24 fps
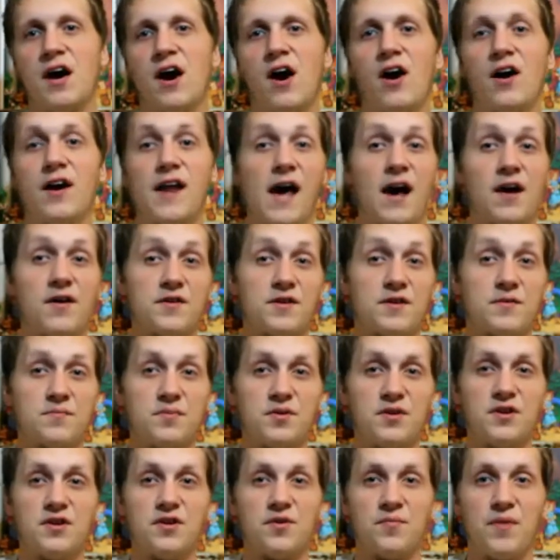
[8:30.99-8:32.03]
on how to
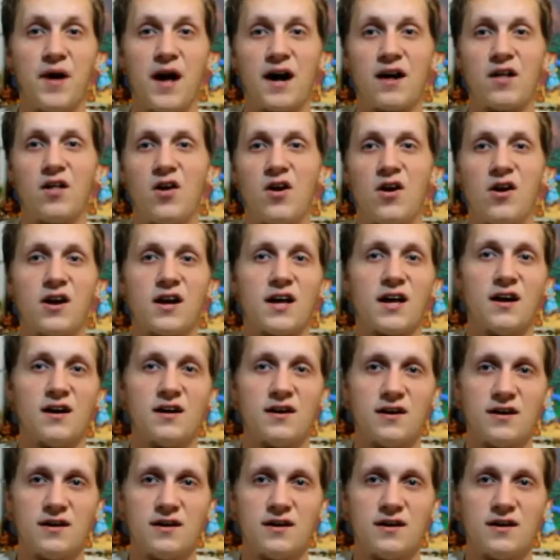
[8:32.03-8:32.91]
complete your backlog